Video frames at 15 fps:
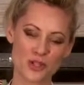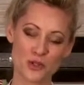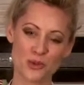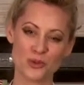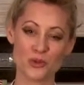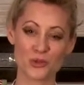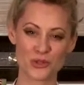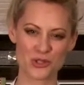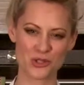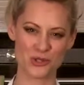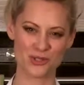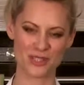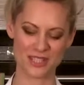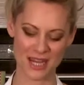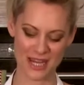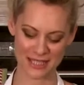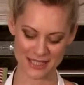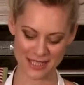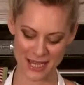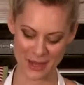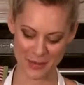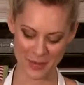to your Tuesday
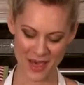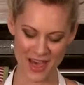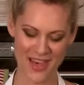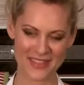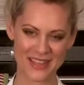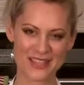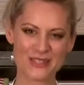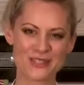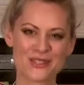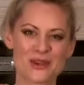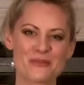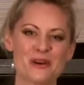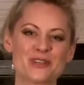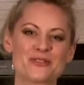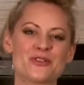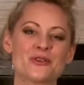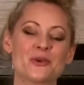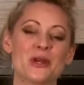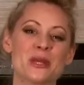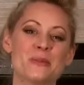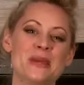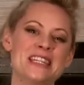tip. Thank you so much for
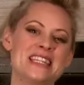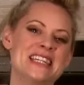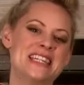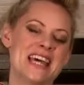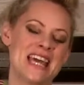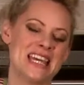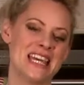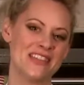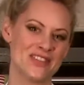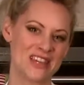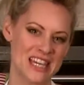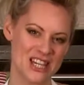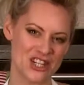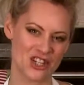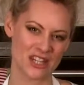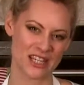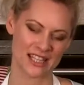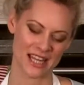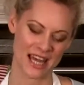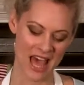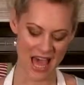joining me today in the kitchen.